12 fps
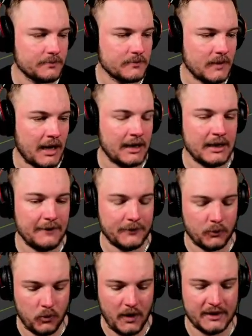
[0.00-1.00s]
I lift
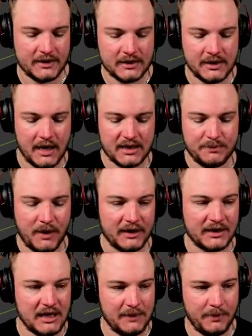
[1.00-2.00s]
weights, yes, but I
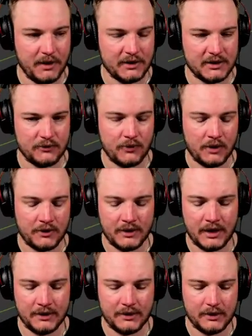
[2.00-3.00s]
keep it rather than